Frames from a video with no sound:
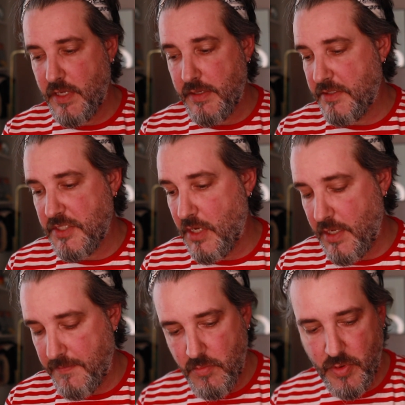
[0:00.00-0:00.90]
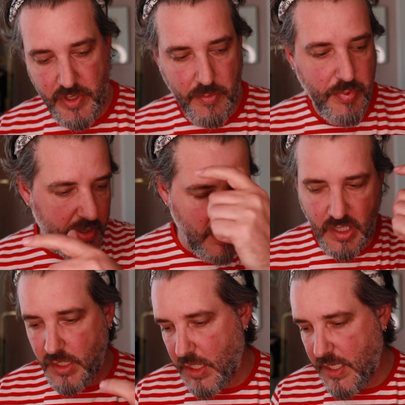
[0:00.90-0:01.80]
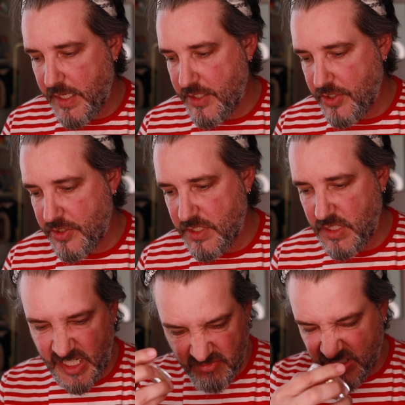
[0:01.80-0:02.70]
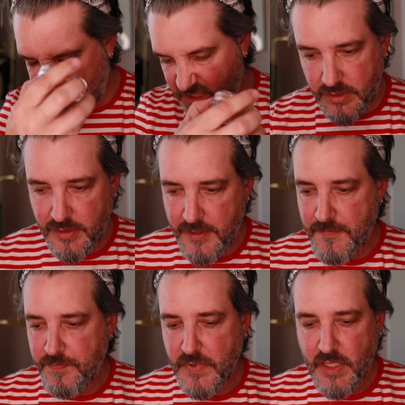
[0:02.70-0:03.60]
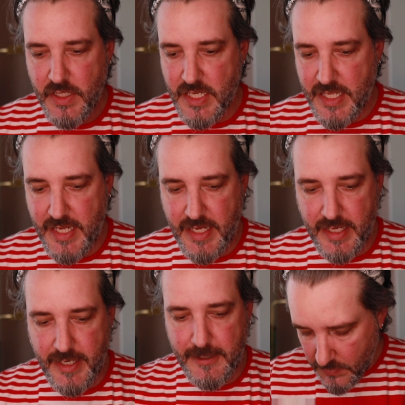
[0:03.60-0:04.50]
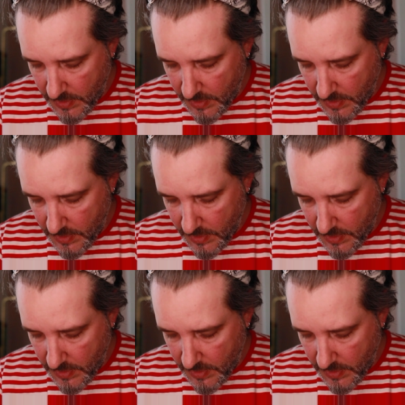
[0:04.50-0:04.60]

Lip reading: It's not, but when you put it all on and you're just like, you cake it up.